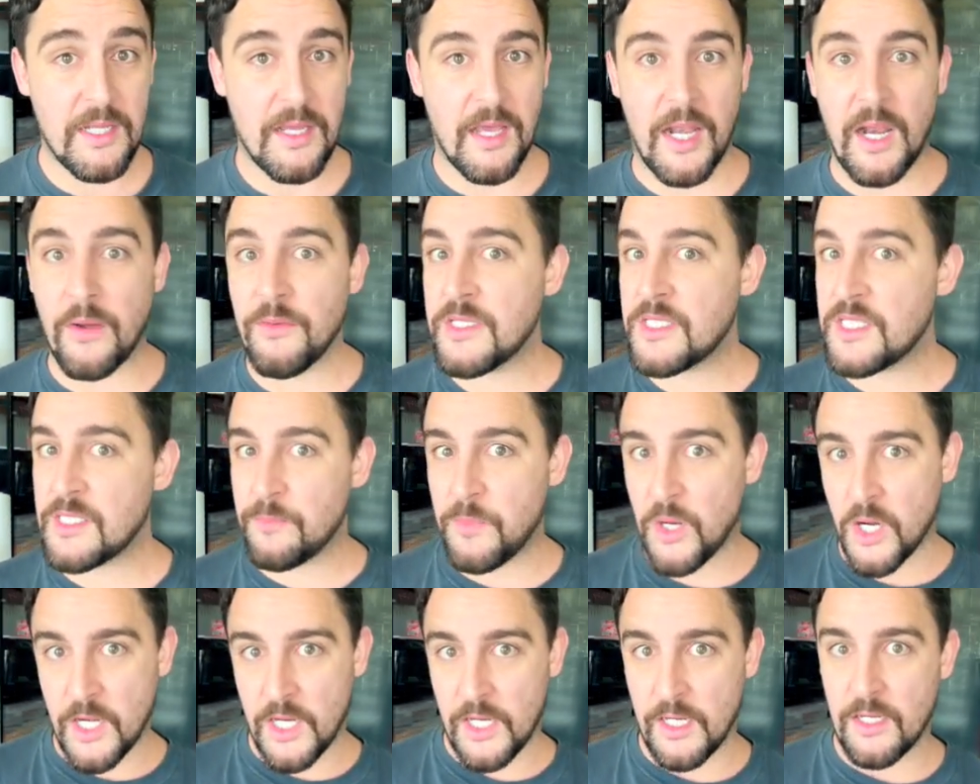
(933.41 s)
And I was
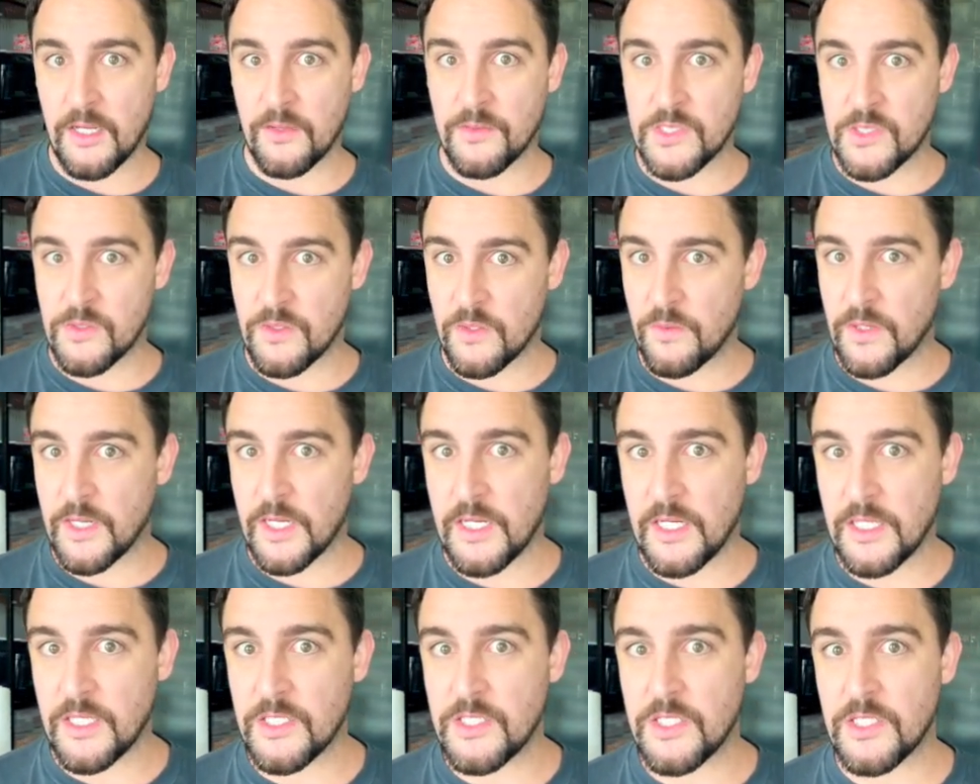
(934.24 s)
spotting. I was doing what I
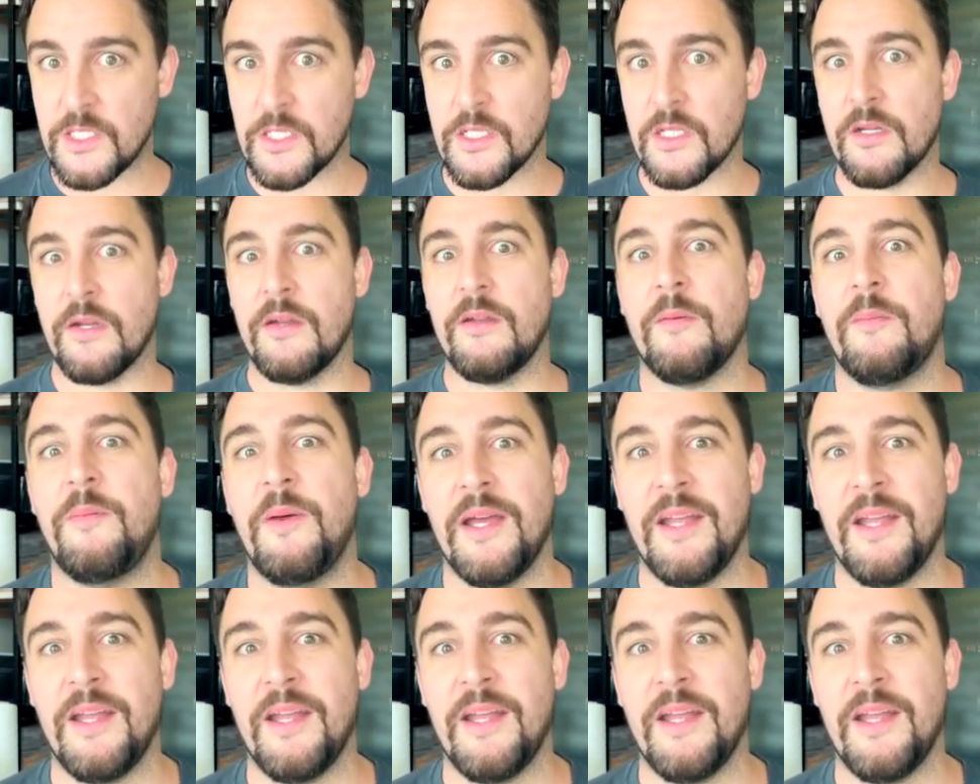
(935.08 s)
needed to do.